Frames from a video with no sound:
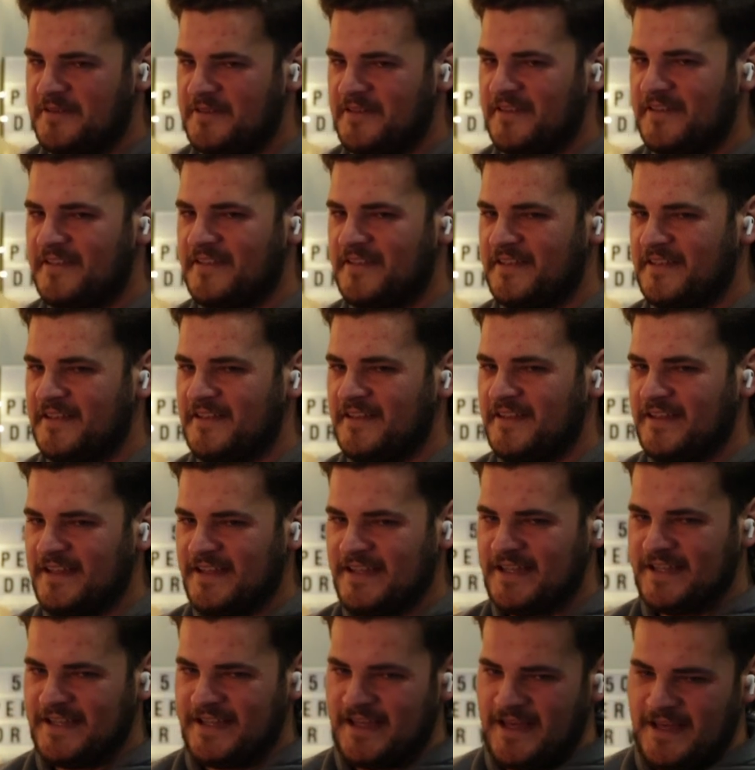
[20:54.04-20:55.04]

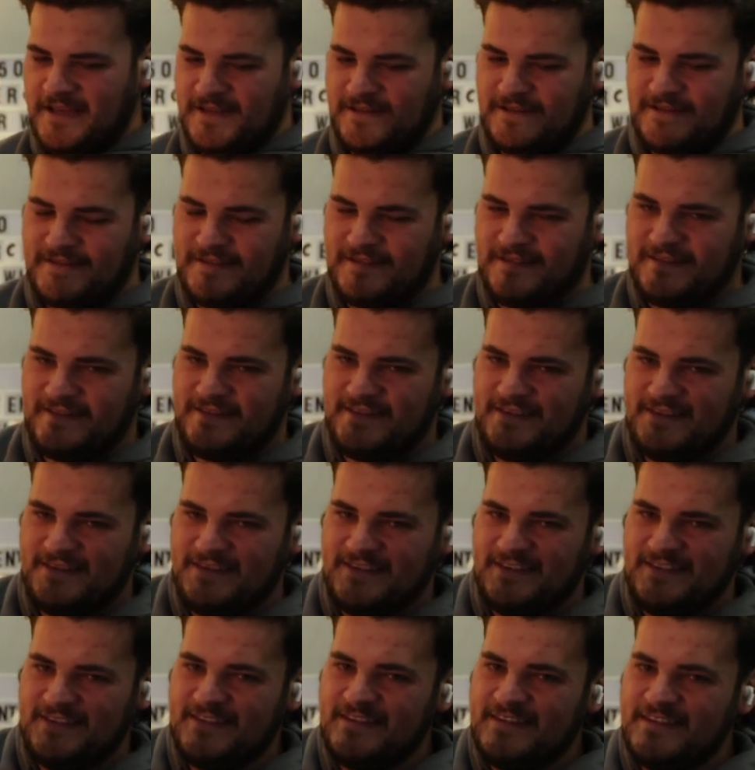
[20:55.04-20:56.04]

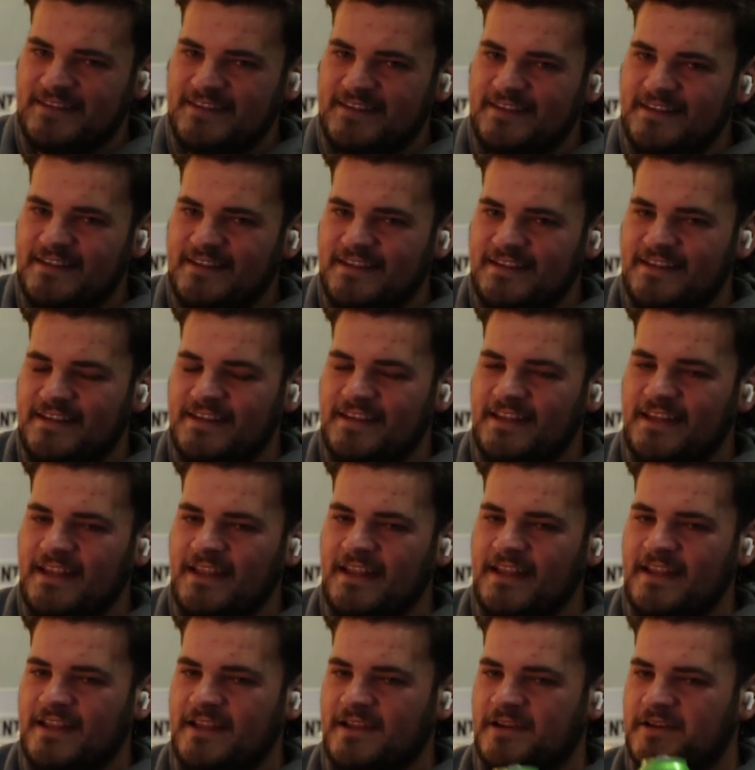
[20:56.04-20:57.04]

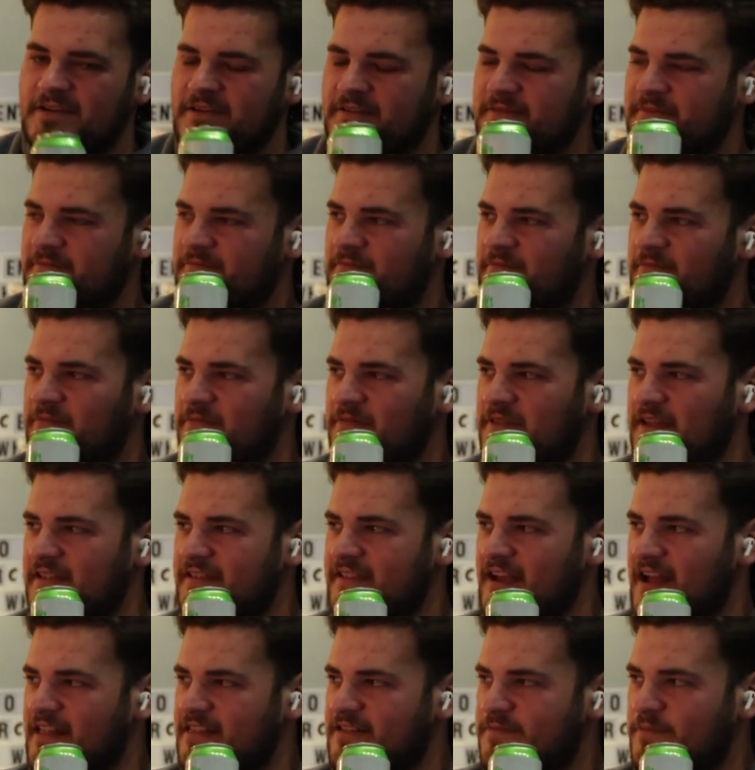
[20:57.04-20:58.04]

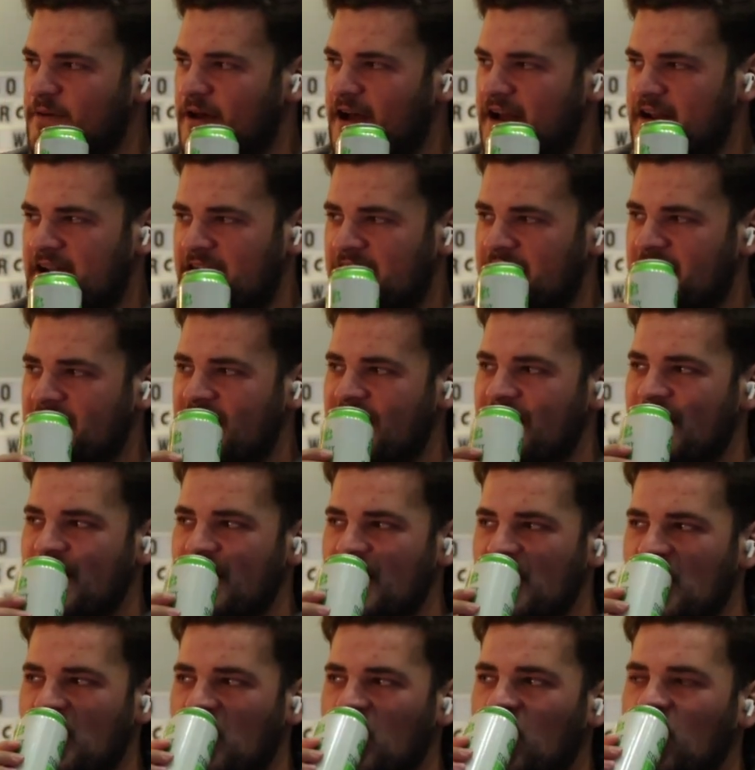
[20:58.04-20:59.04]

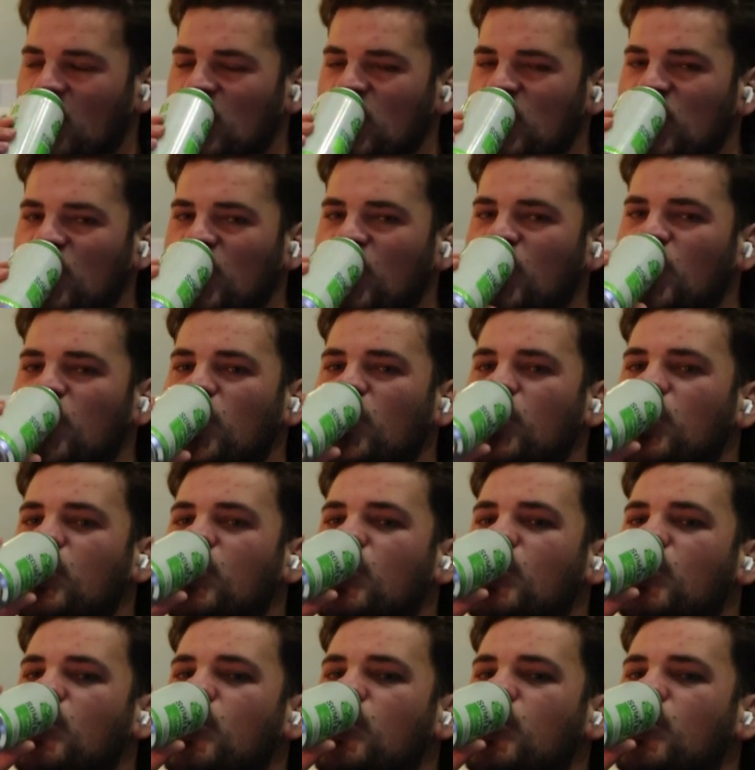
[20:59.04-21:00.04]

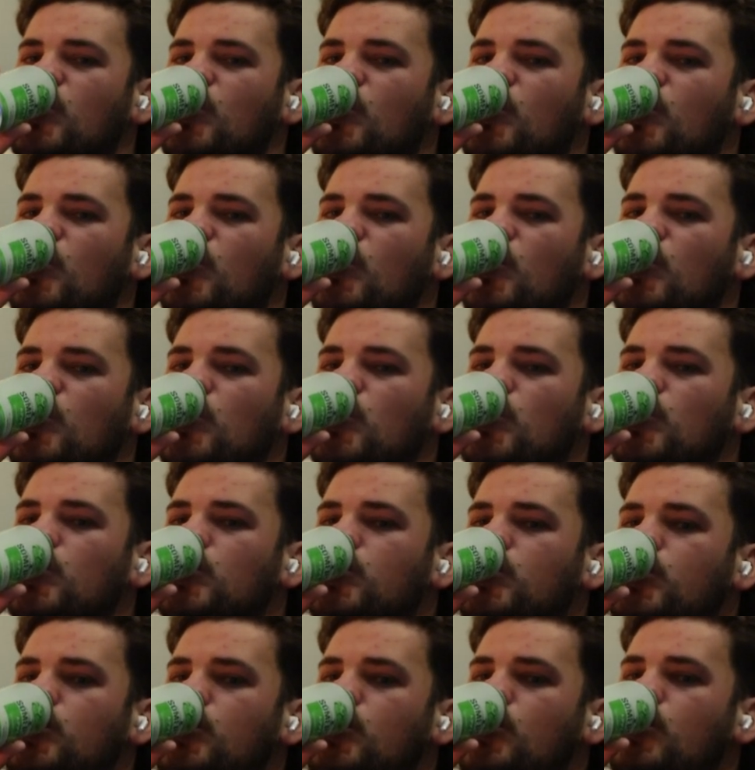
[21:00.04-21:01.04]

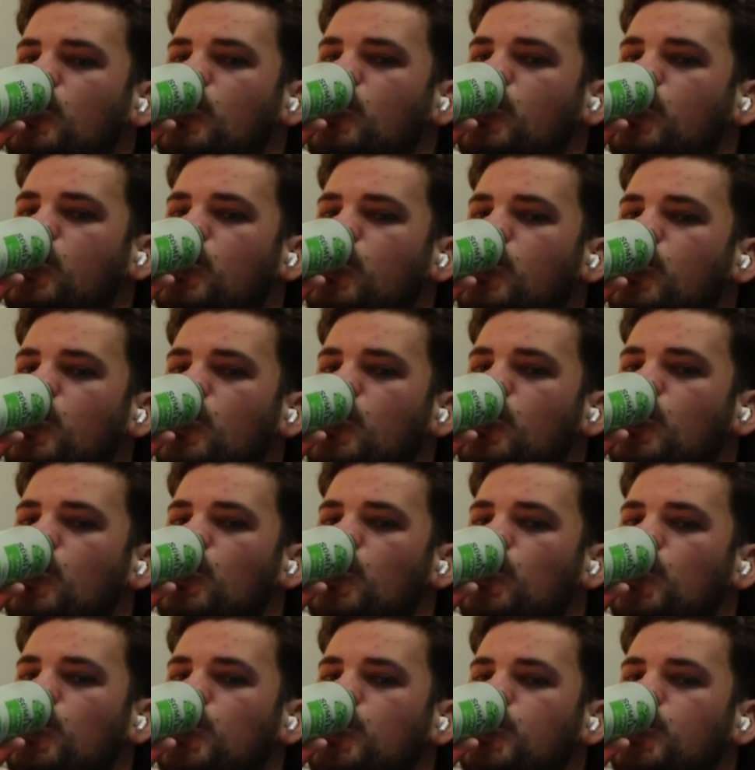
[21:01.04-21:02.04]
(silent)